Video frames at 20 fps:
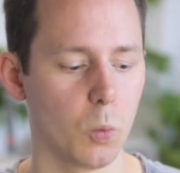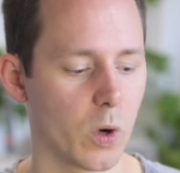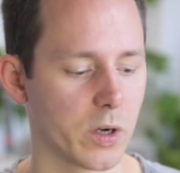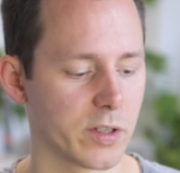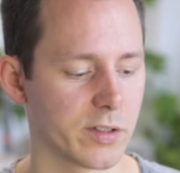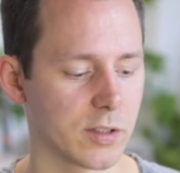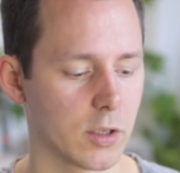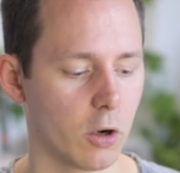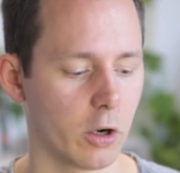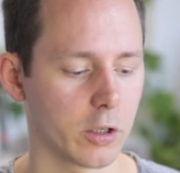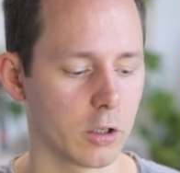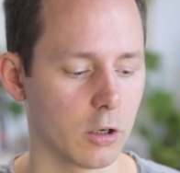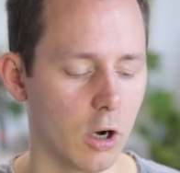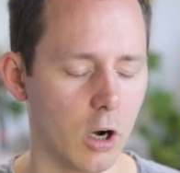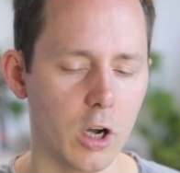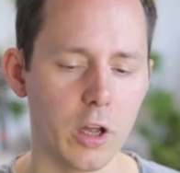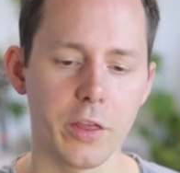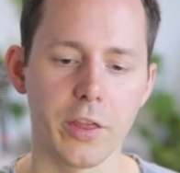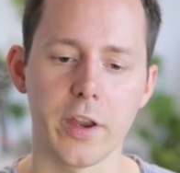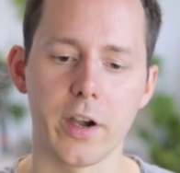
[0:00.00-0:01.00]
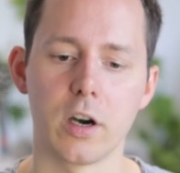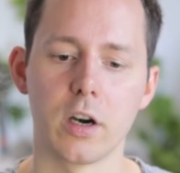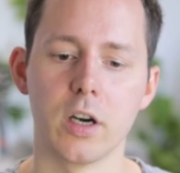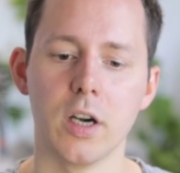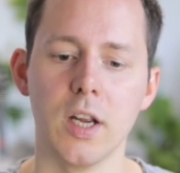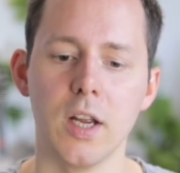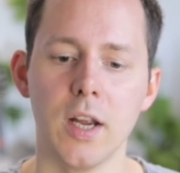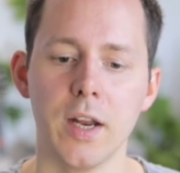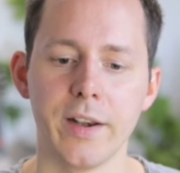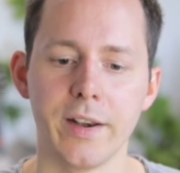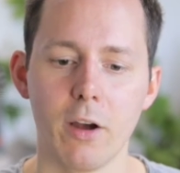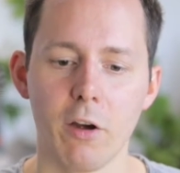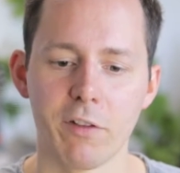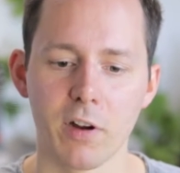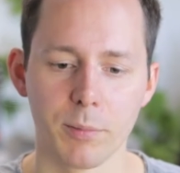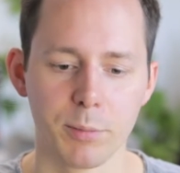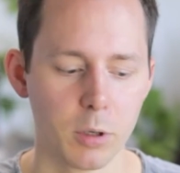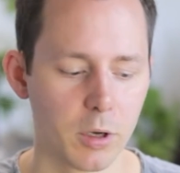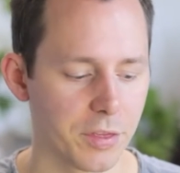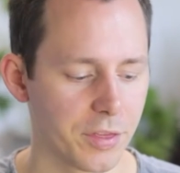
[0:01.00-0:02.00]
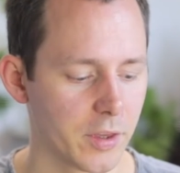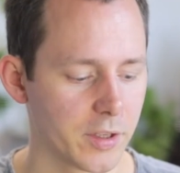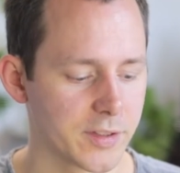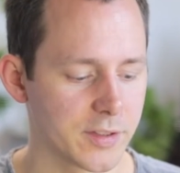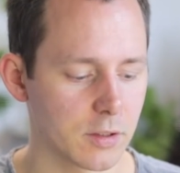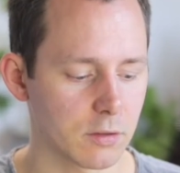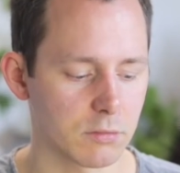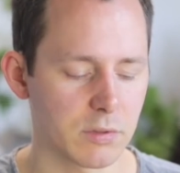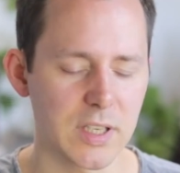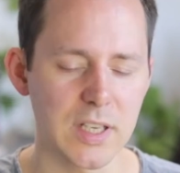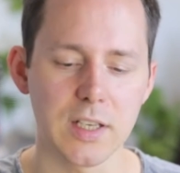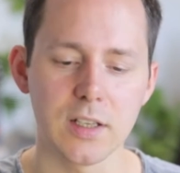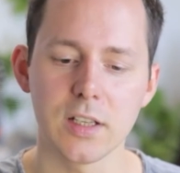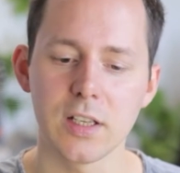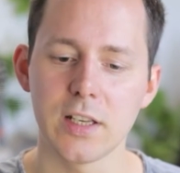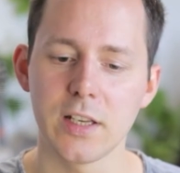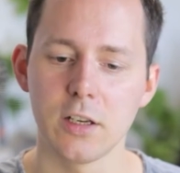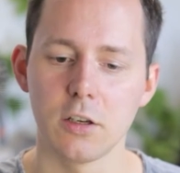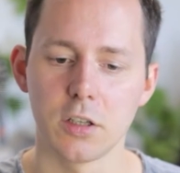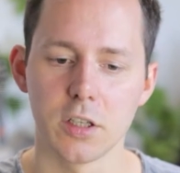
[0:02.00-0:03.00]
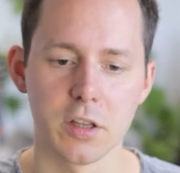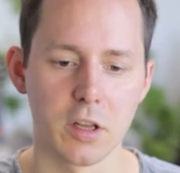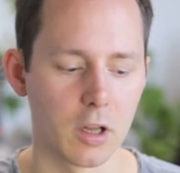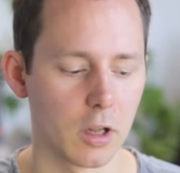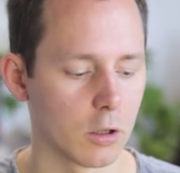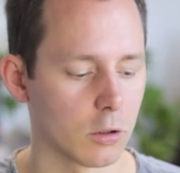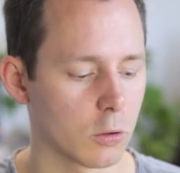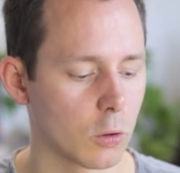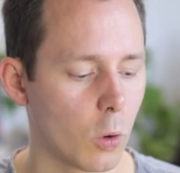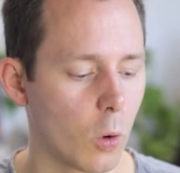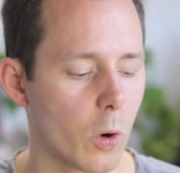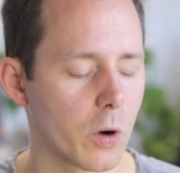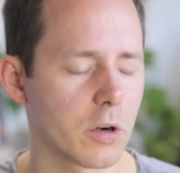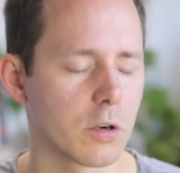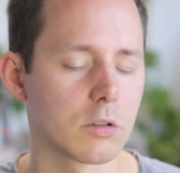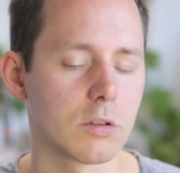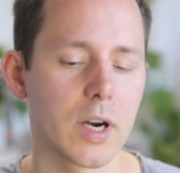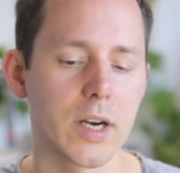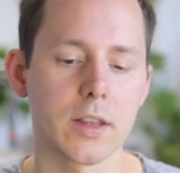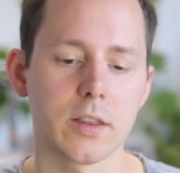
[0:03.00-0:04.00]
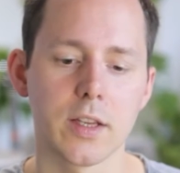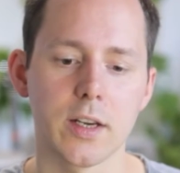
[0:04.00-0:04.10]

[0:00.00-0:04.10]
what is going on there. Now, if I put the screen here in the little corner right